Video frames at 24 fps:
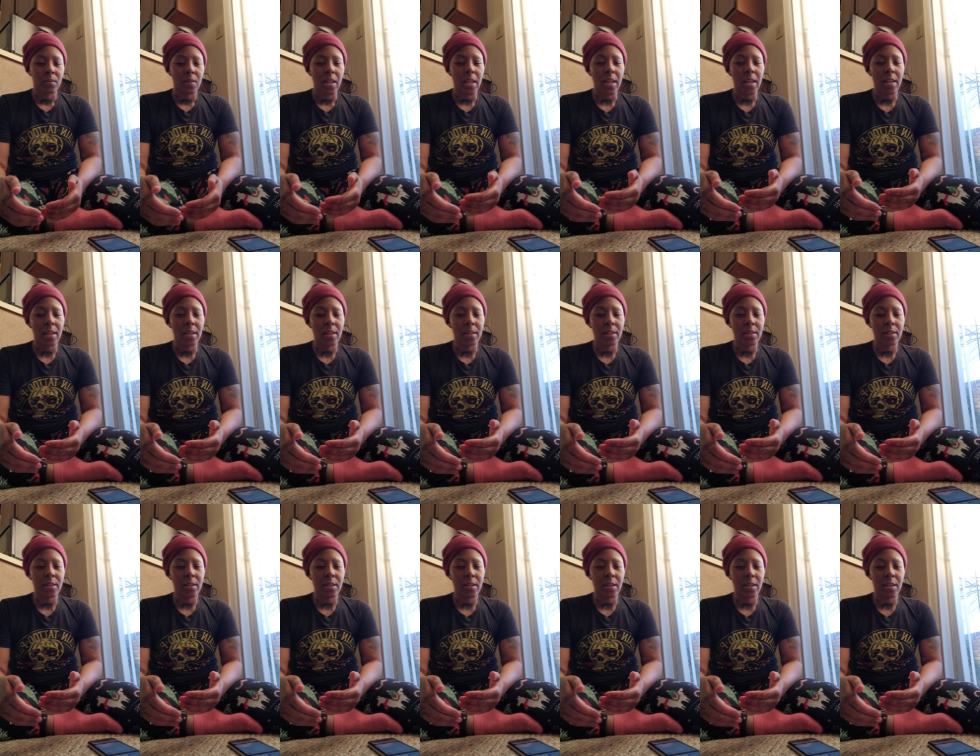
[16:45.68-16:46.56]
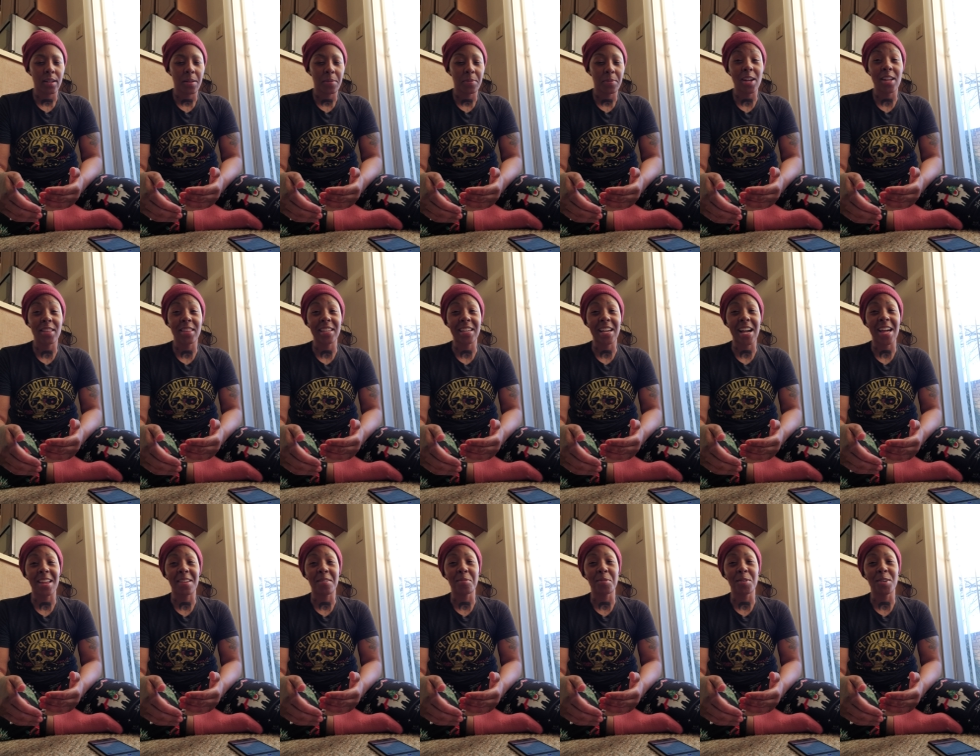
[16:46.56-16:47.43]
And I'm trying to think
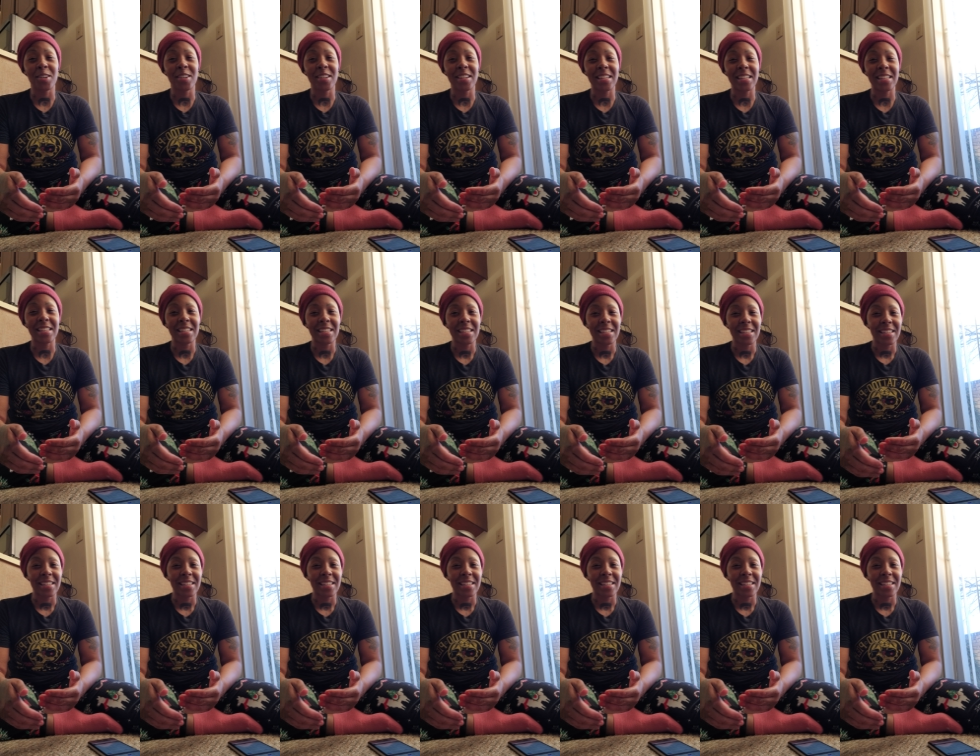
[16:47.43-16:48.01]
how to word it